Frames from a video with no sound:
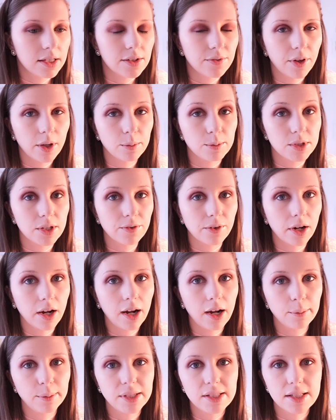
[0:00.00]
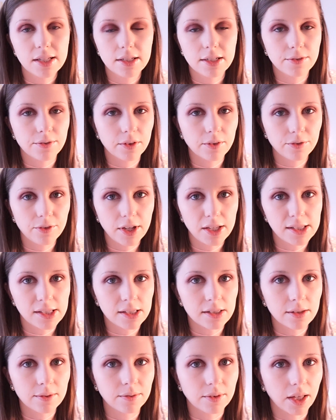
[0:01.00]
develop different hobbies at different
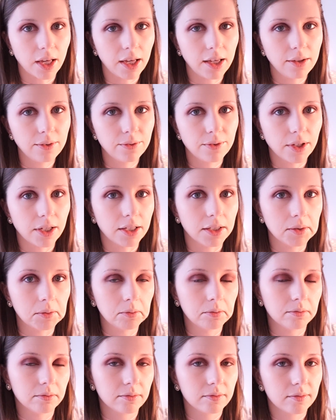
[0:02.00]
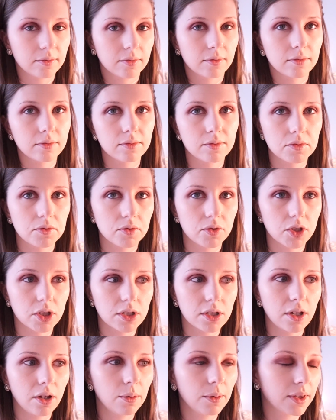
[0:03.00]
phases of life and
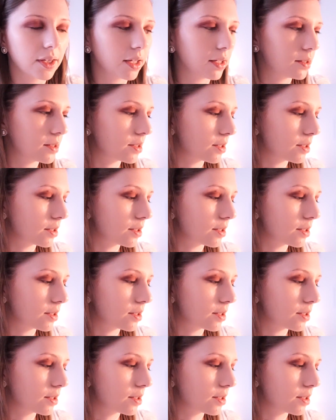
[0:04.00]
just go with it.